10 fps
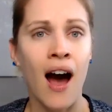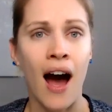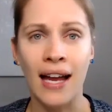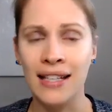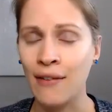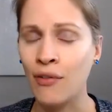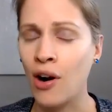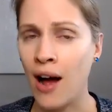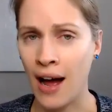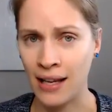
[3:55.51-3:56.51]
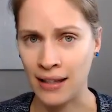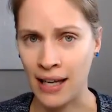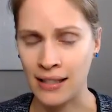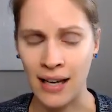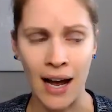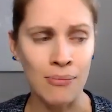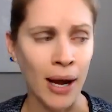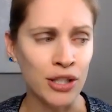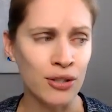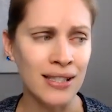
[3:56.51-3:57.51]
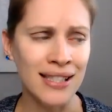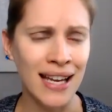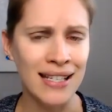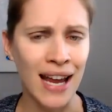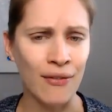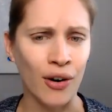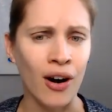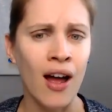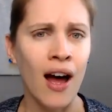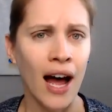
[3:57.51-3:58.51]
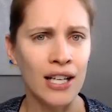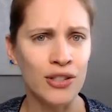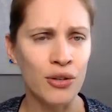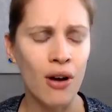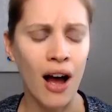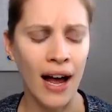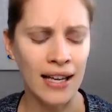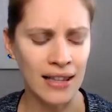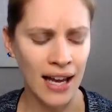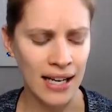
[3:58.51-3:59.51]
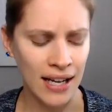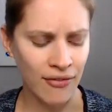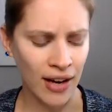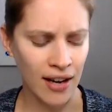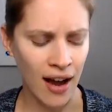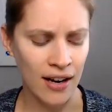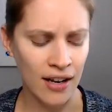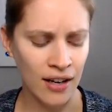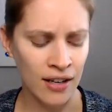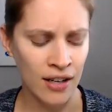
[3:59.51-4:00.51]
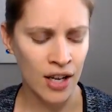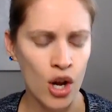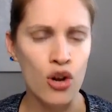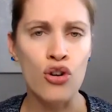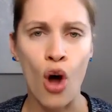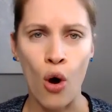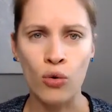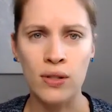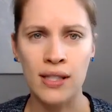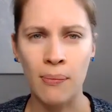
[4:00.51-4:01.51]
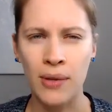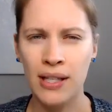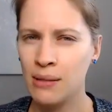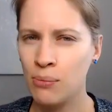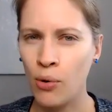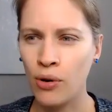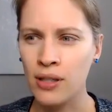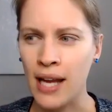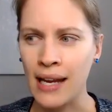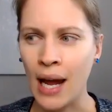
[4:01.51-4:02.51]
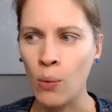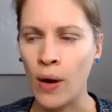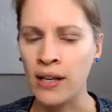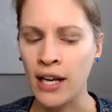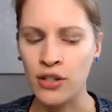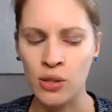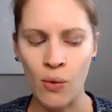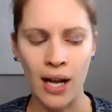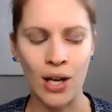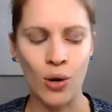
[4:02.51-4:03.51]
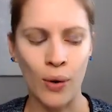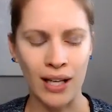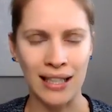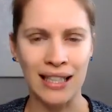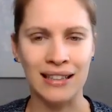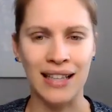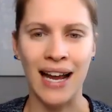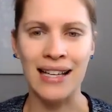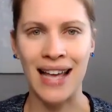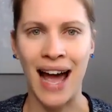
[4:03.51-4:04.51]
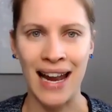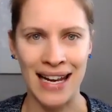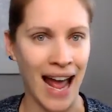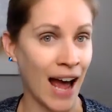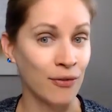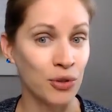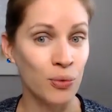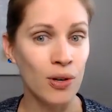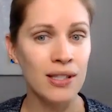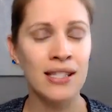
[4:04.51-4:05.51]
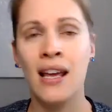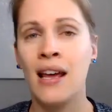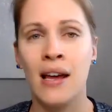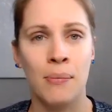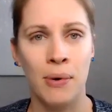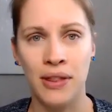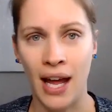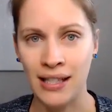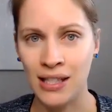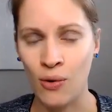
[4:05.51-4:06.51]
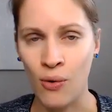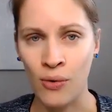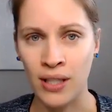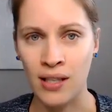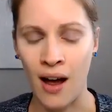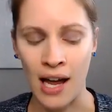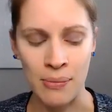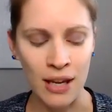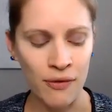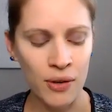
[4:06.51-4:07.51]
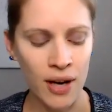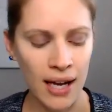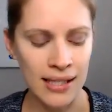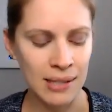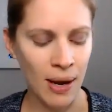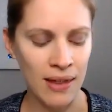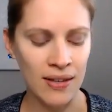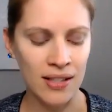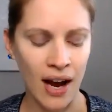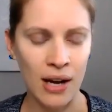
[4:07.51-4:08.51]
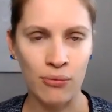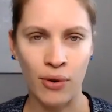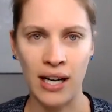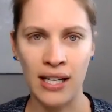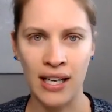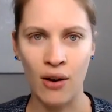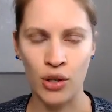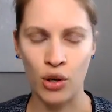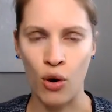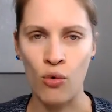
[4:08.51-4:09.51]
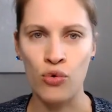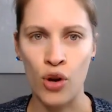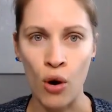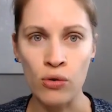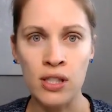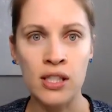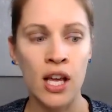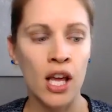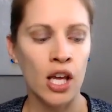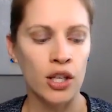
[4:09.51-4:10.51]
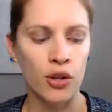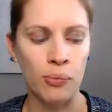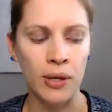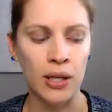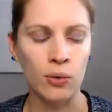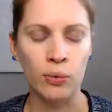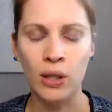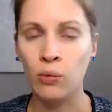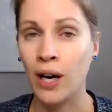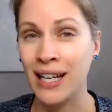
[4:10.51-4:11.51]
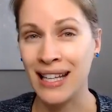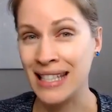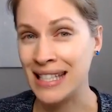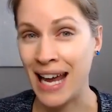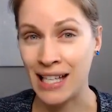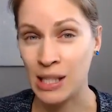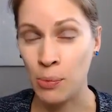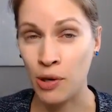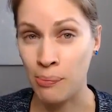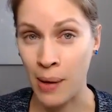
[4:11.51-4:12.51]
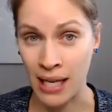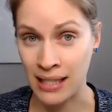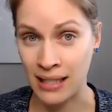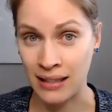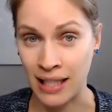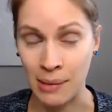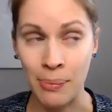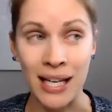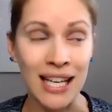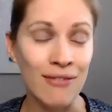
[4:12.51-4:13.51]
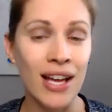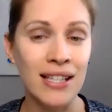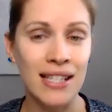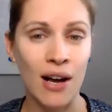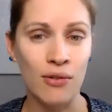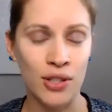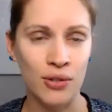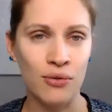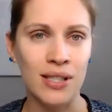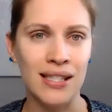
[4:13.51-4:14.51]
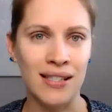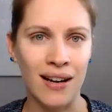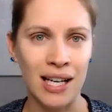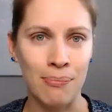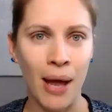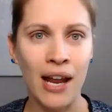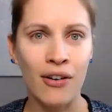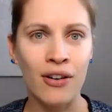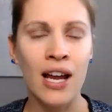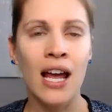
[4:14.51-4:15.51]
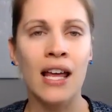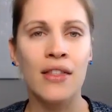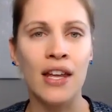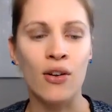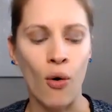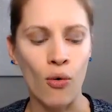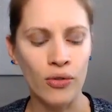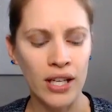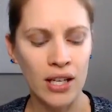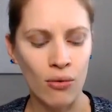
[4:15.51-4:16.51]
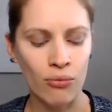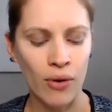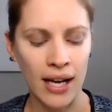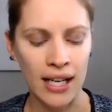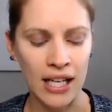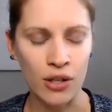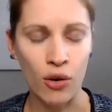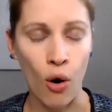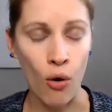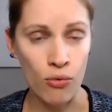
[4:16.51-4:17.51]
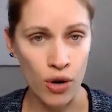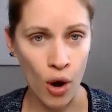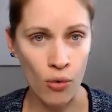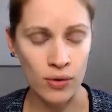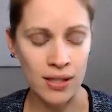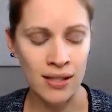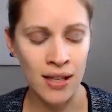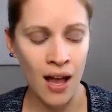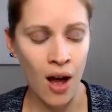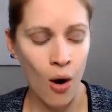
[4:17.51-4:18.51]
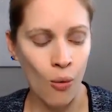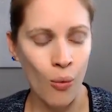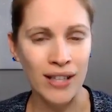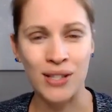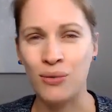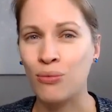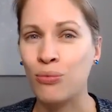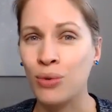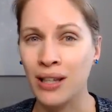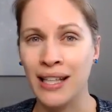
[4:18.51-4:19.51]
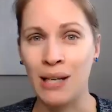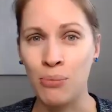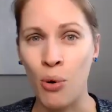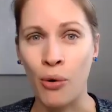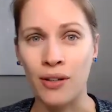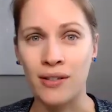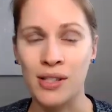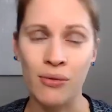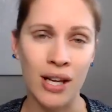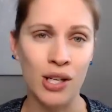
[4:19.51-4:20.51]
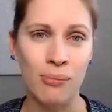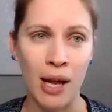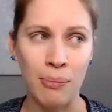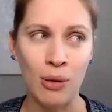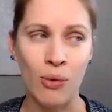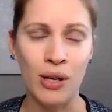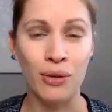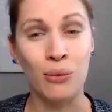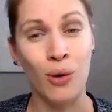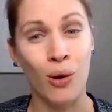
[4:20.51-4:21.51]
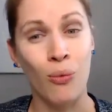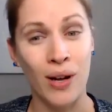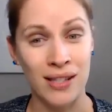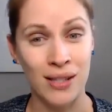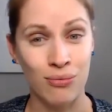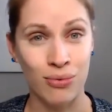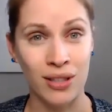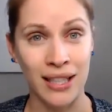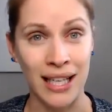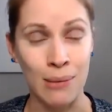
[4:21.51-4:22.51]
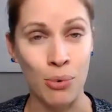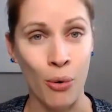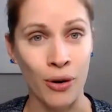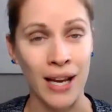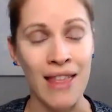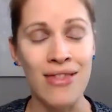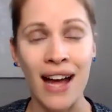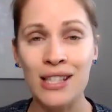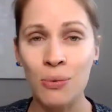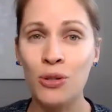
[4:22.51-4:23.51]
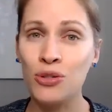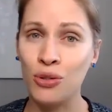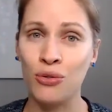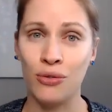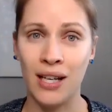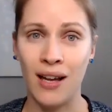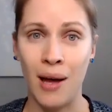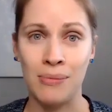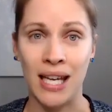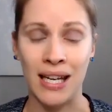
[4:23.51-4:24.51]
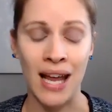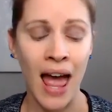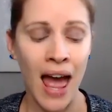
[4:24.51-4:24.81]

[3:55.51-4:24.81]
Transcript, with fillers: I never highlight. Um, I shouldn't say never. I do highlight if I kind of know something's important and I and I just want to quickly glance at it afterwards, but that's the only time. If you guys spend the time writing out your own notes, you'll be rewriting the textbook basically. But if that's how you study better, then only write in your own notes what's really important. So then you might be wondering, well, what's really important? And that's where tutoring comes in.